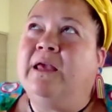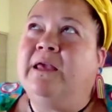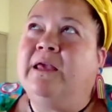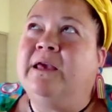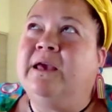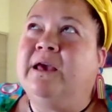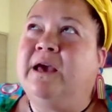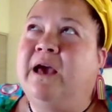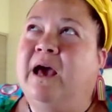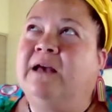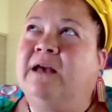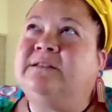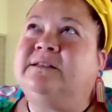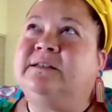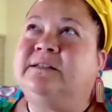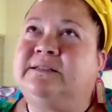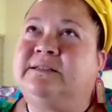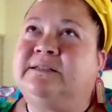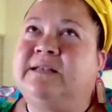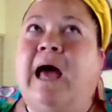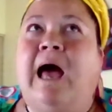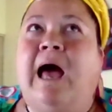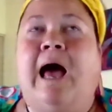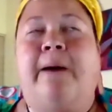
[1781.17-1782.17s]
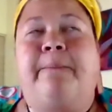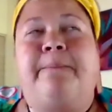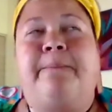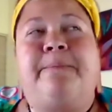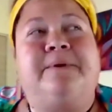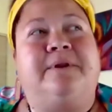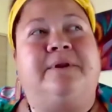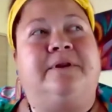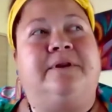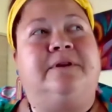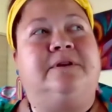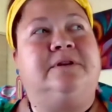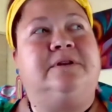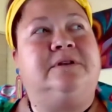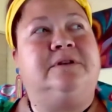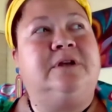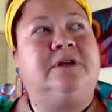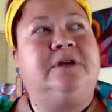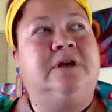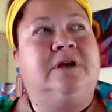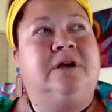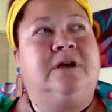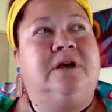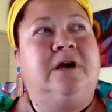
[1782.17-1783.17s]
as it's happened,
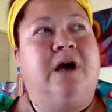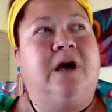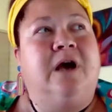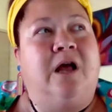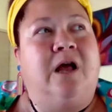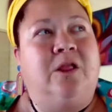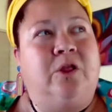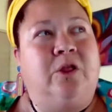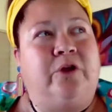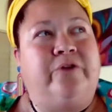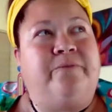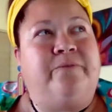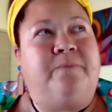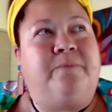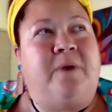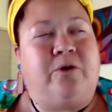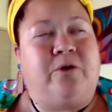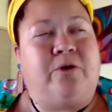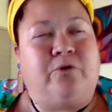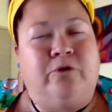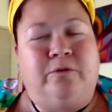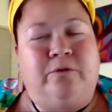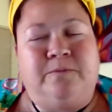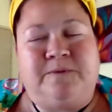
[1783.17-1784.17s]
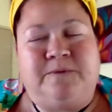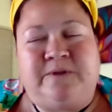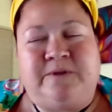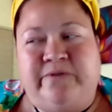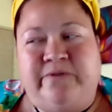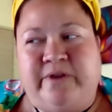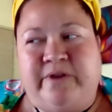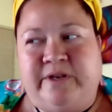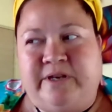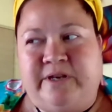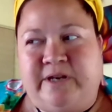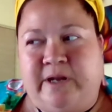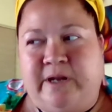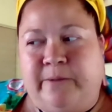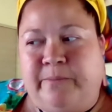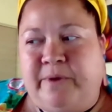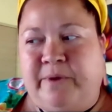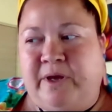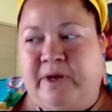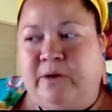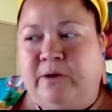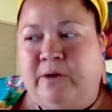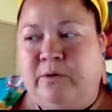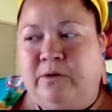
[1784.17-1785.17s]
a lot of my groups have ended up
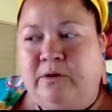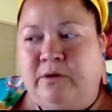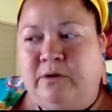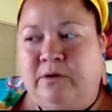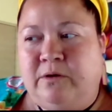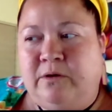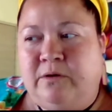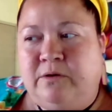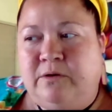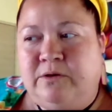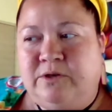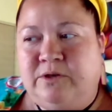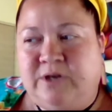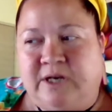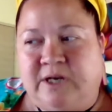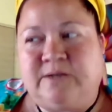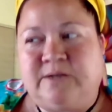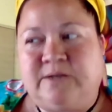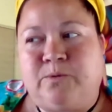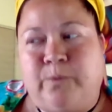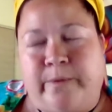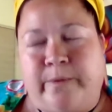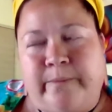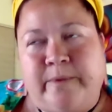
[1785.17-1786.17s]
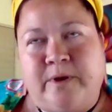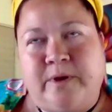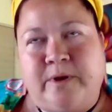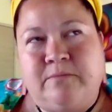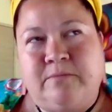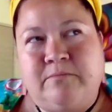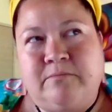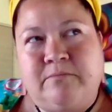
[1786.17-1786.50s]
being just women.